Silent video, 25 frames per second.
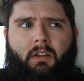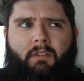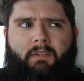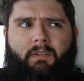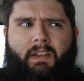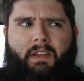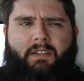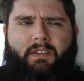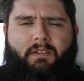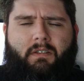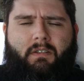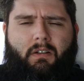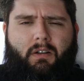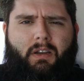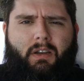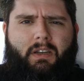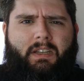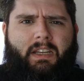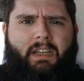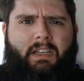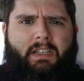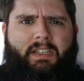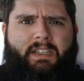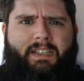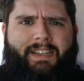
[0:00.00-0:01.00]
they started
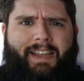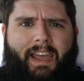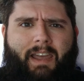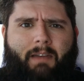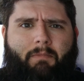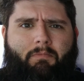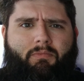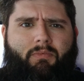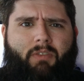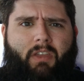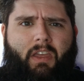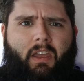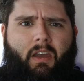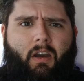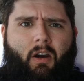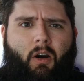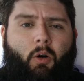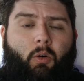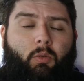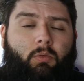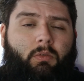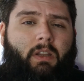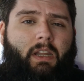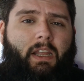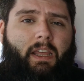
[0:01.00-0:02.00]
to stamp the
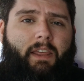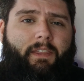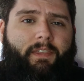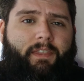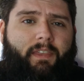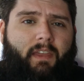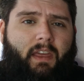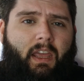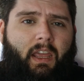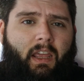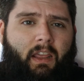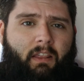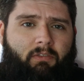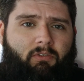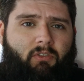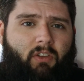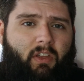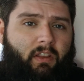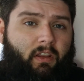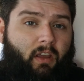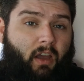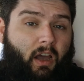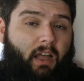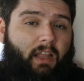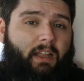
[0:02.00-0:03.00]
only thing
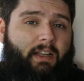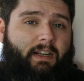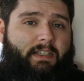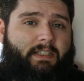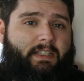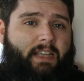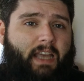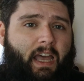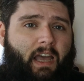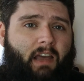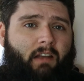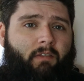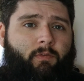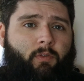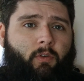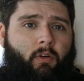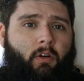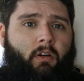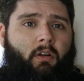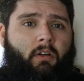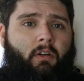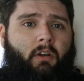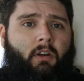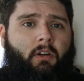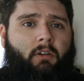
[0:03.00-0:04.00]
that colonists had
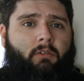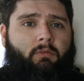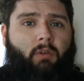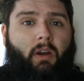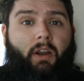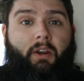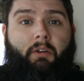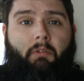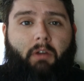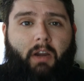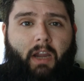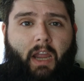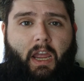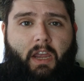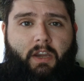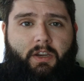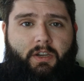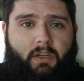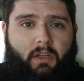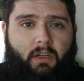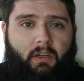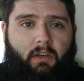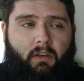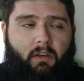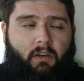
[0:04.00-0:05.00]
for
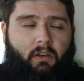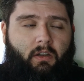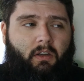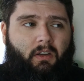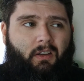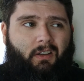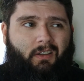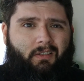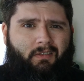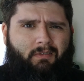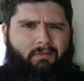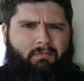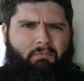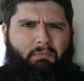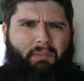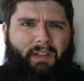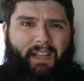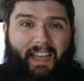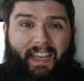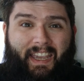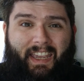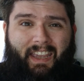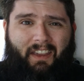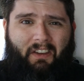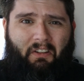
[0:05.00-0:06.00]
recreation,
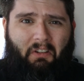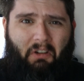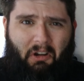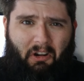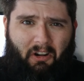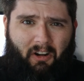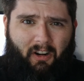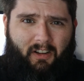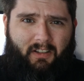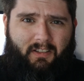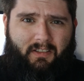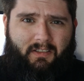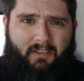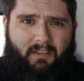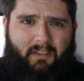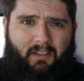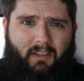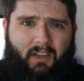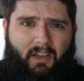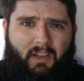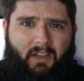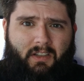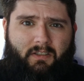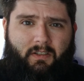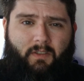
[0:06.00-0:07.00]
playing cards.
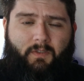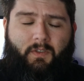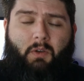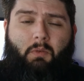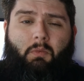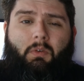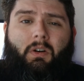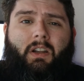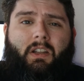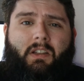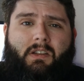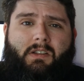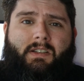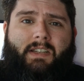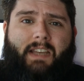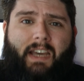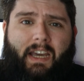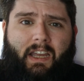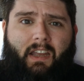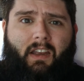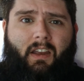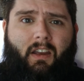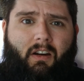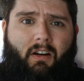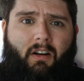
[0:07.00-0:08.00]
So if you wanted a
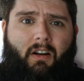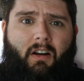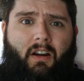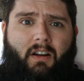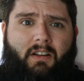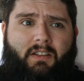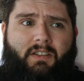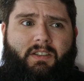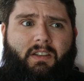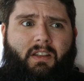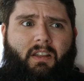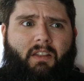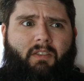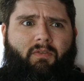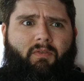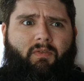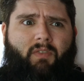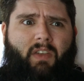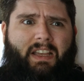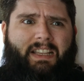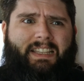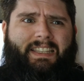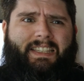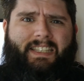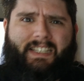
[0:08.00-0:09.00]
deck of cards,
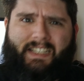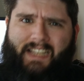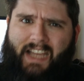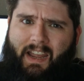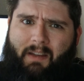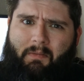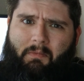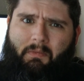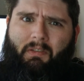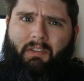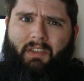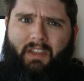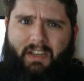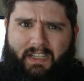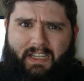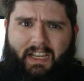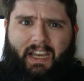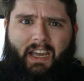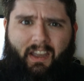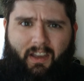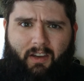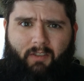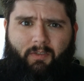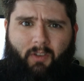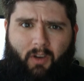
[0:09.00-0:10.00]
they stamped the
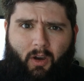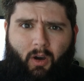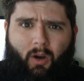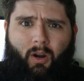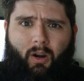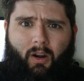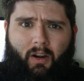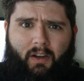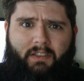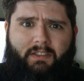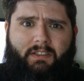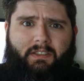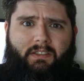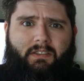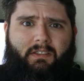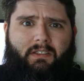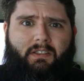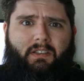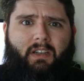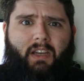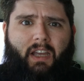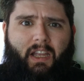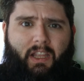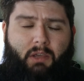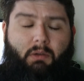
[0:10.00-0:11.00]
deck of cards,
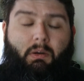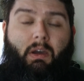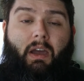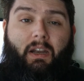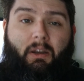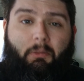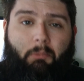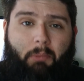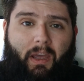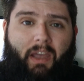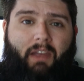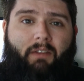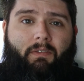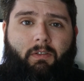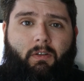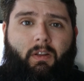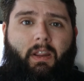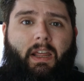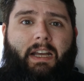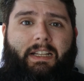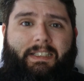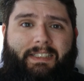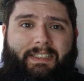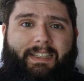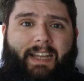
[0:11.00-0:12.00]
and you had to pay for
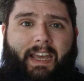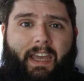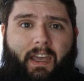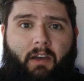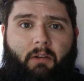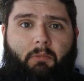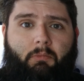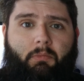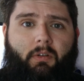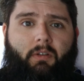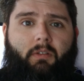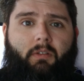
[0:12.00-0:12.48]
that stamp.